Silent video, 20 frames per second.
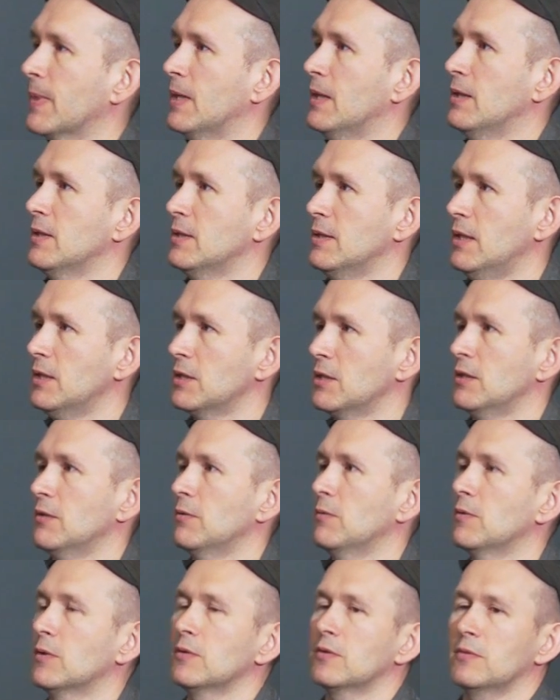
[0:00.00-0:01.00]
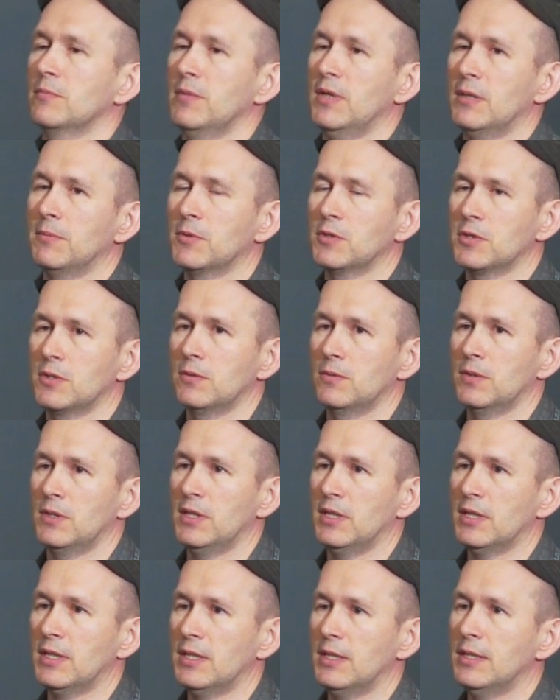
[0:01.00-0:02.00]
essentially we want to make machine
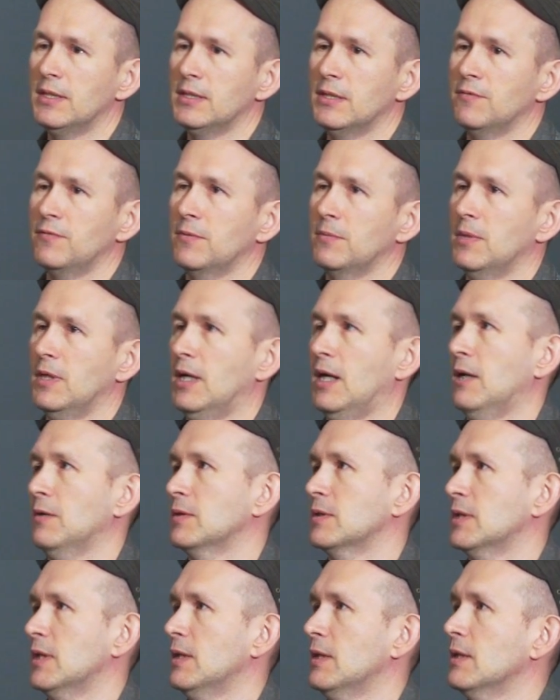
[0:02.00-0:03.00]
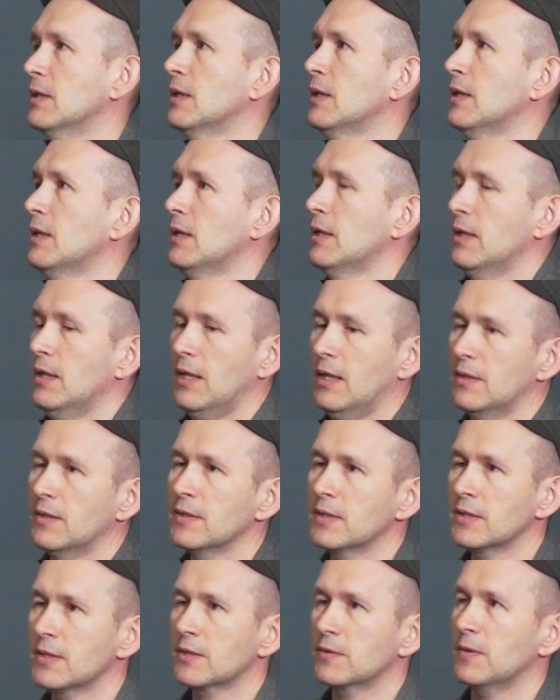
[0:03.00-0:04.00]
learning easy from the outset. And
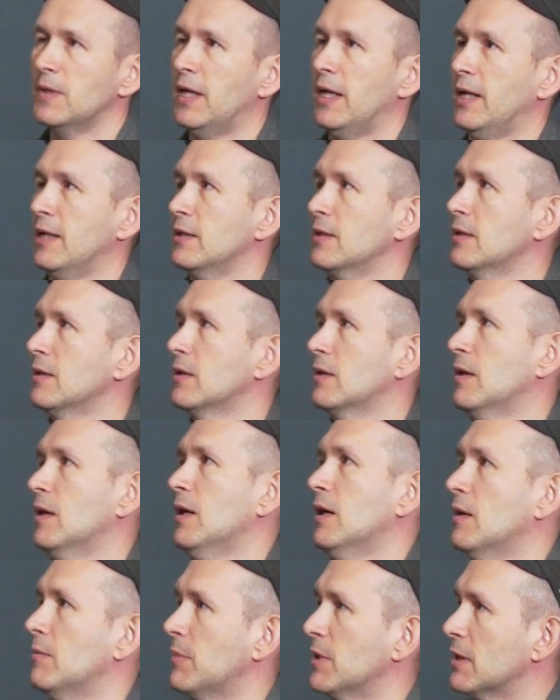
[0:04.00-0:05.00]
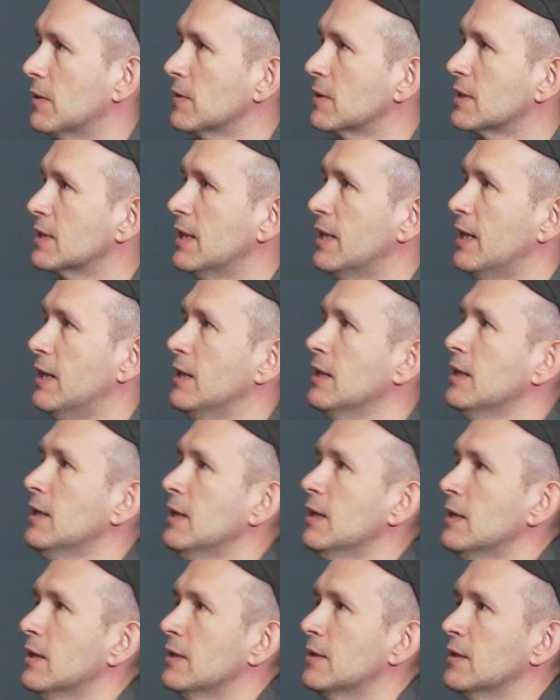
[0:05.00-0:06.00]
this is great, but I would say
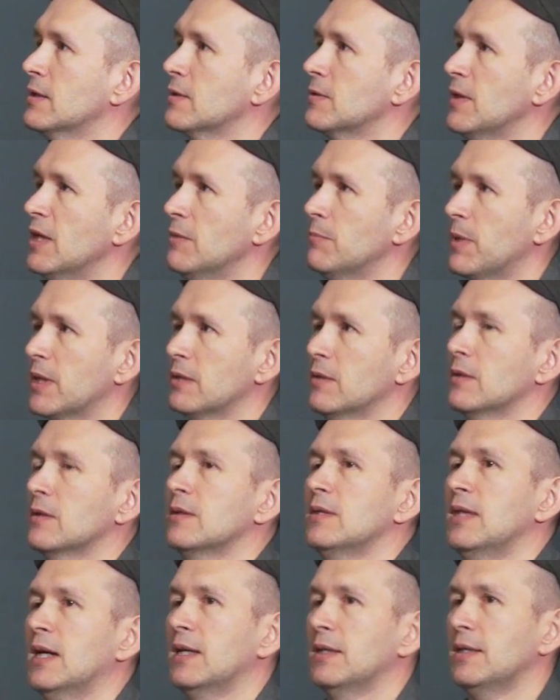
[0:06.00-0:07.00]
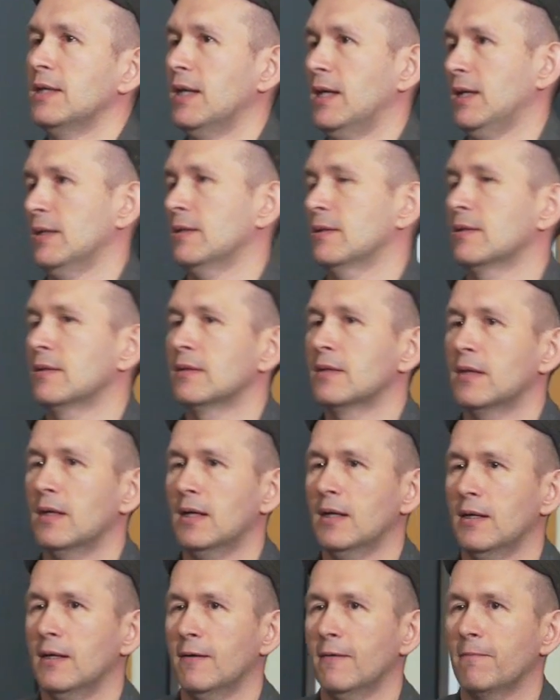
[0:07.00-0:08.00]
this is great but not done yet.
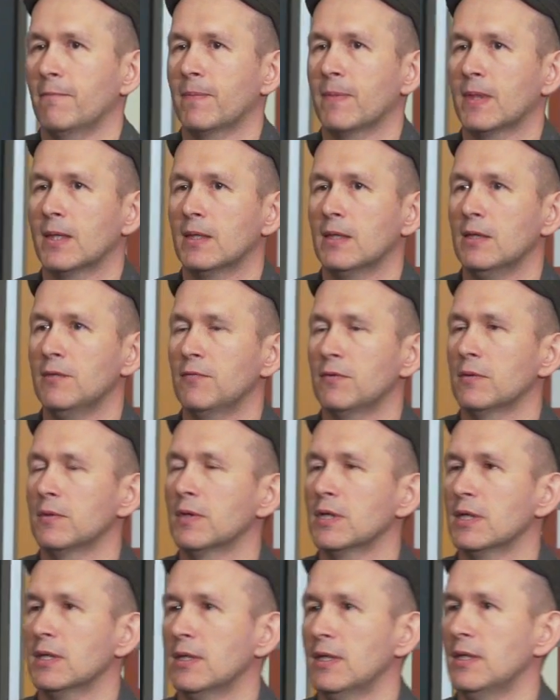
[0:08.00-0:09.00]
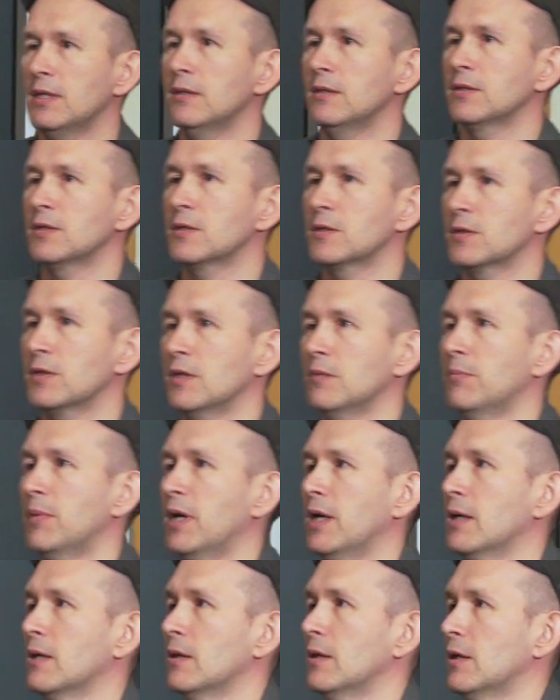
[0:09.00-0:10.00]
If you look in the industry,
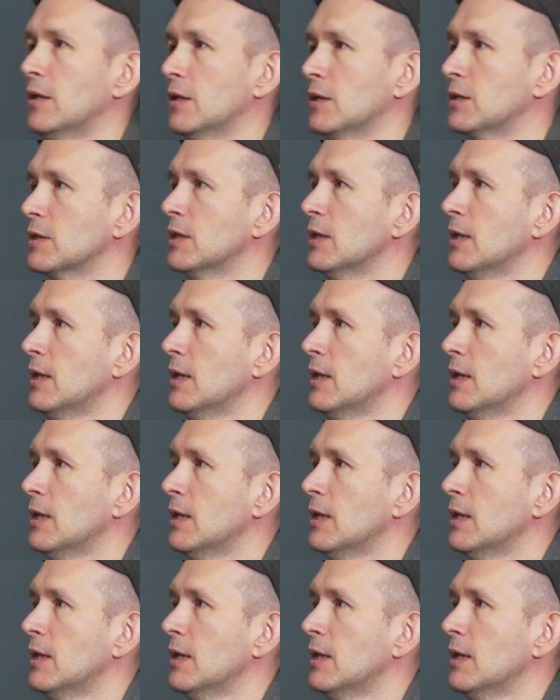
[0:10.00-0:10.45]
by and large,